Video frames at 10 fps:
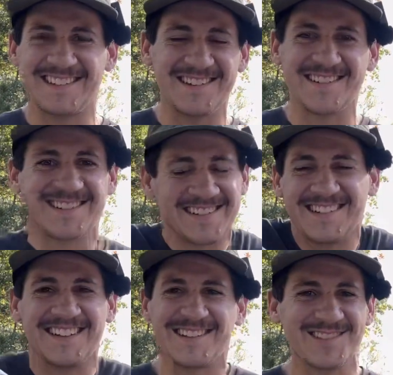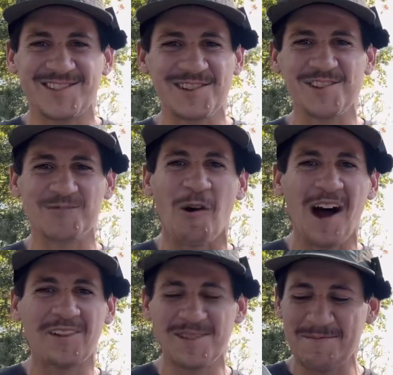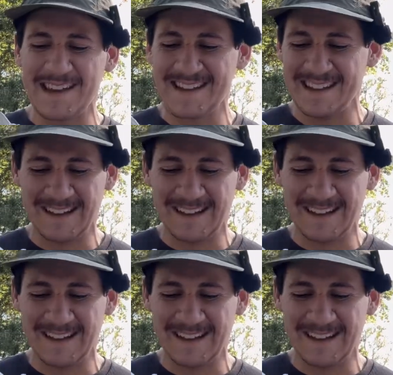it just looks wild to me.